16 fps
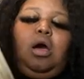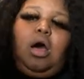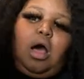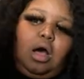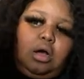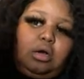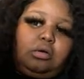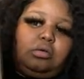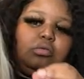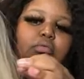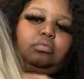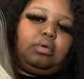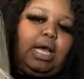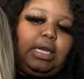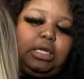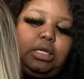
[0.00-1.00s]
oh,
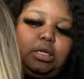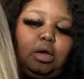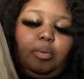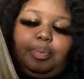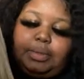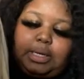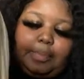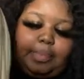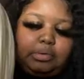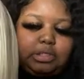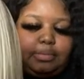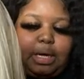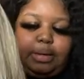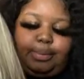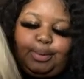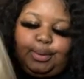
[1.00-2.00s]
I need to go pull up on
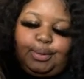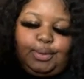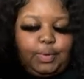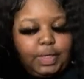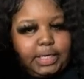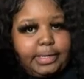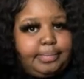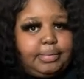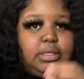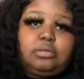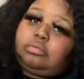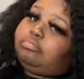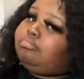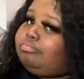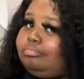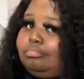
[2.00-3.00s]
somebody real quick. Let me
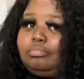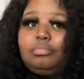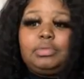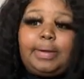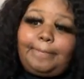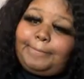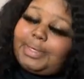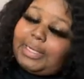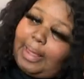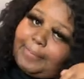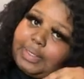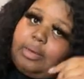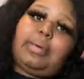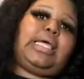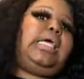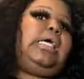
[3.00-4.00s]
plop it
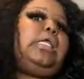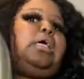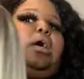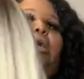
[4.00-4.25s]
on my head and go